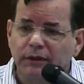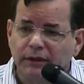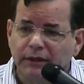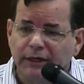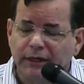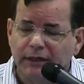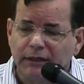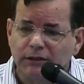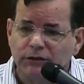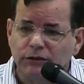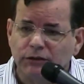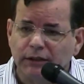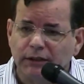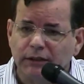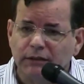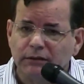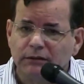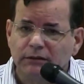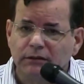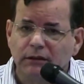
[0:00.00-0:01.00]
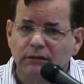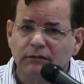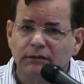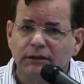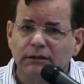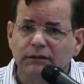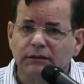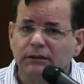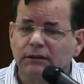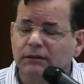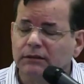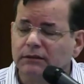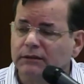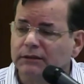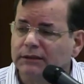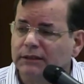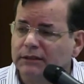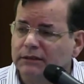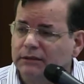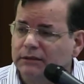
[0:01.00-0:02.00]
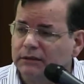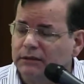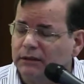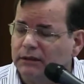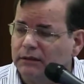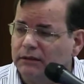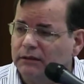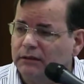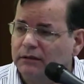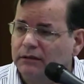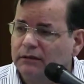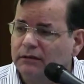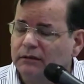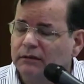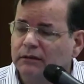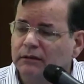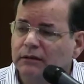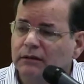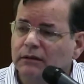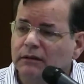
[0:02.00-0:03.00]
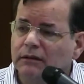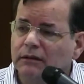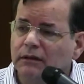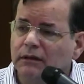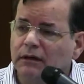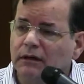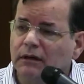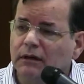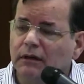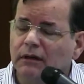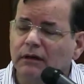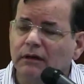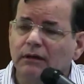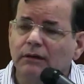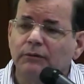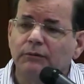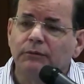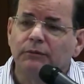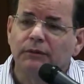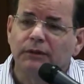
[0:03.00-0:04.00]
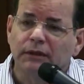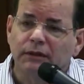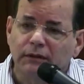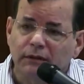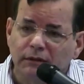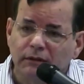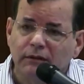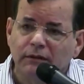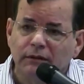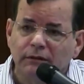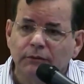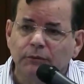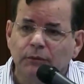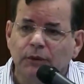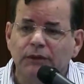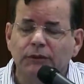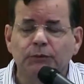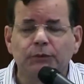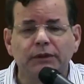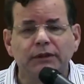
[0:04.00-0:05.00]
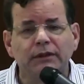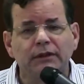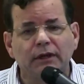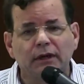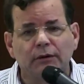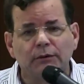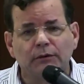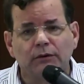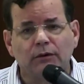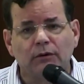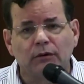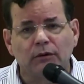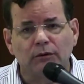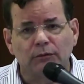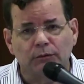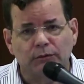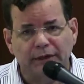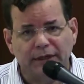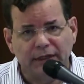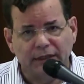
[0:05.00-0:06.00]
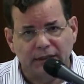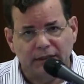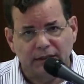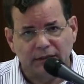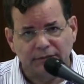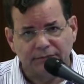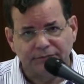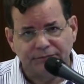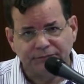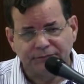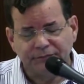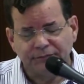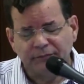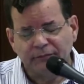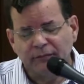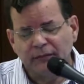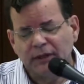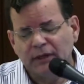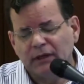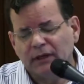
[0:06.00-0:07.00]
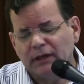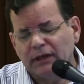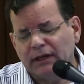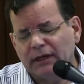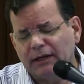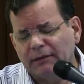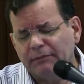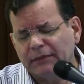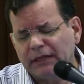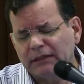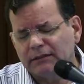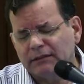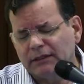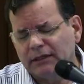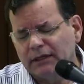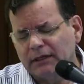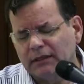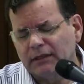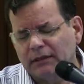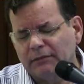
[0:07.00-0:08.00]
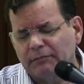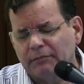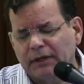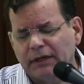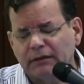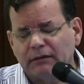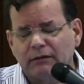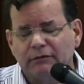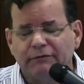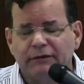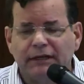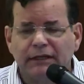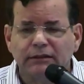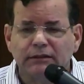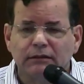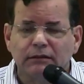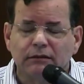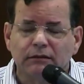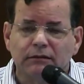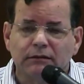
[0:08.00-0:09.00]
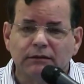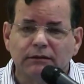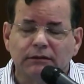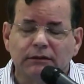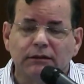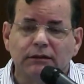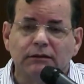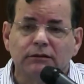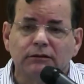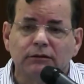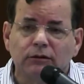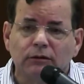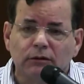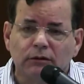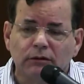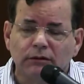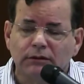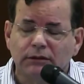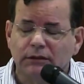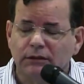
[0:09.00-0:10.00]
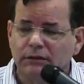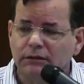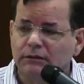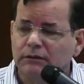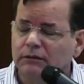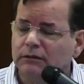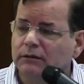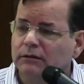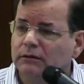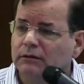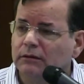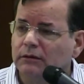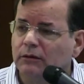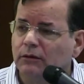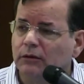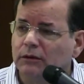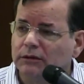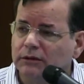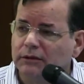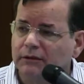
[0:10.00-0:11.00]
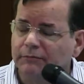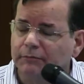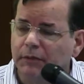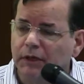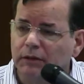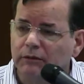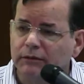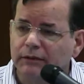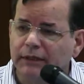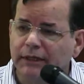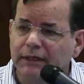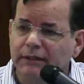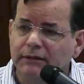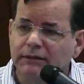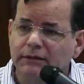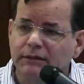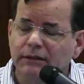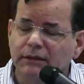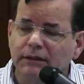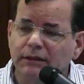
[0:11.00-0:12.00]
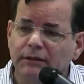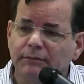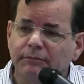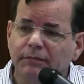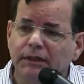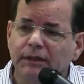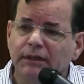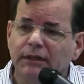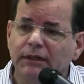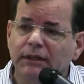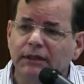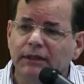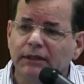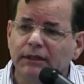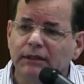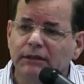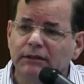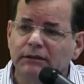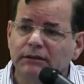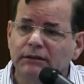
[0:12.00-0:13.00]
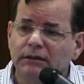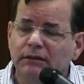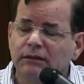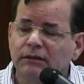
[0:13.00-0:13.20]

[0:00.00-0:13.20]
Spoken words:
aging, so it is consistent with what we know already. And I'm not saying that microvascular disease causes loss of bone density, but it is